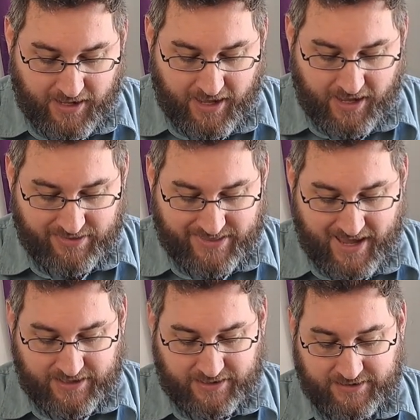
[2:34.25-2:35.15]
and
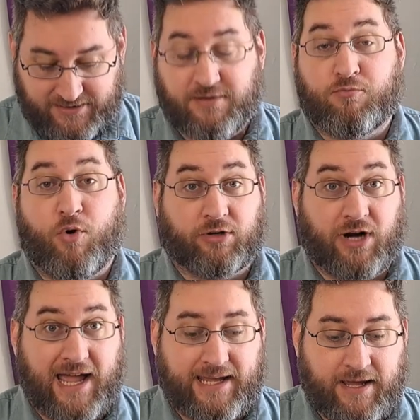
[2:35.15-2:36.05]
that is the
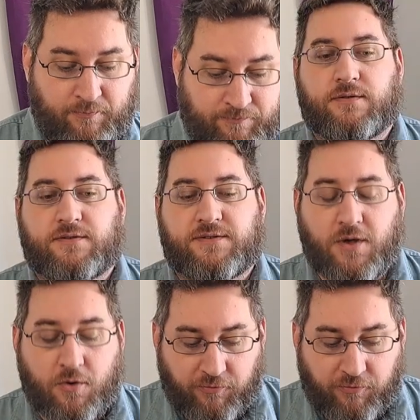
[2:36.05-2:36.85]
Moirai. So